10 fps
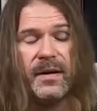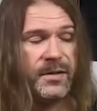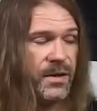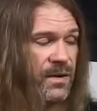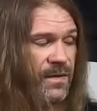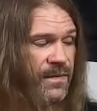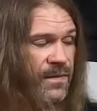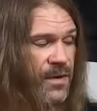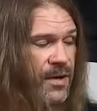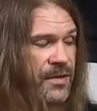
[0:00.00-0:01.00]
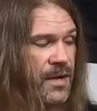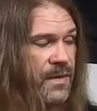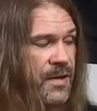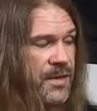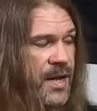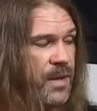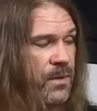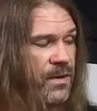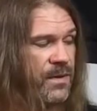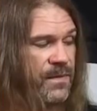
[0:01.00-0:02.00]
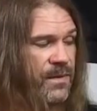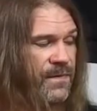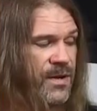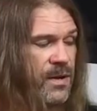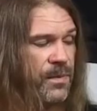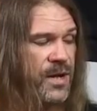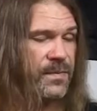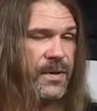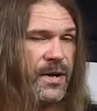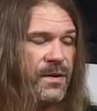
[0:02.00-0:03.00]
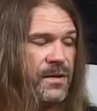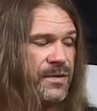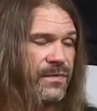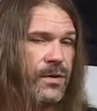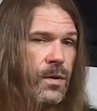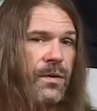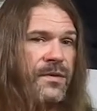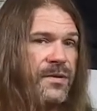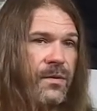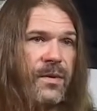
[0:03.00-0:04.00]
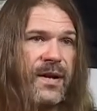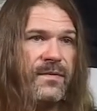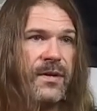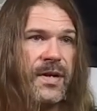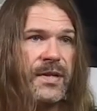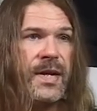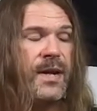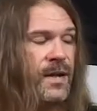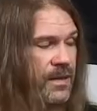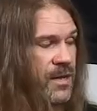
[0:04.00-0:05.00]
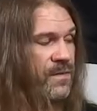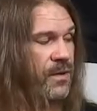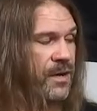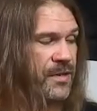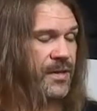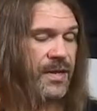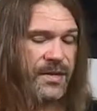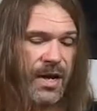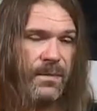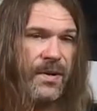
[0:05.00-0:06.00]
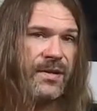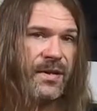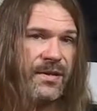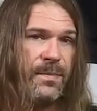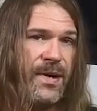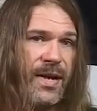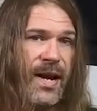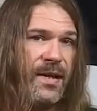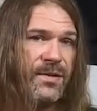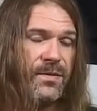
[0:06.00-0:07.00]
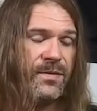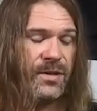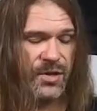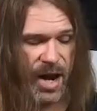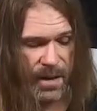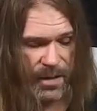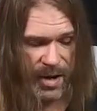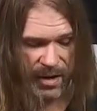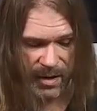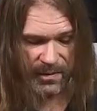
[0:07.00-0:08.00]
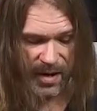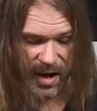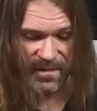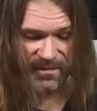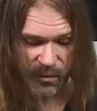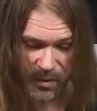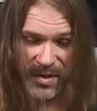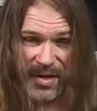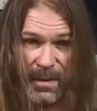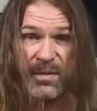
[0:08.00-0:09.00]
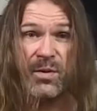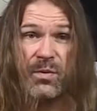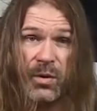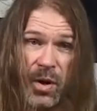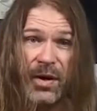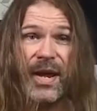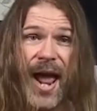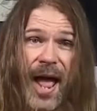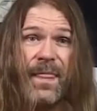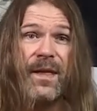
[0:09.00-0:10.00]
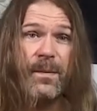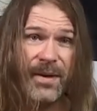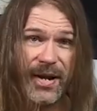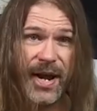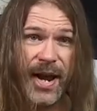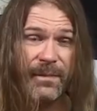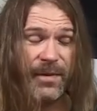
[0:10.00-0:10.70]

So if you're focusing on this hand where the finger placement goes for chords or whatever it is, then you focus on this hand. But since the pick hand's doing the job, I force them to look at their pick hand.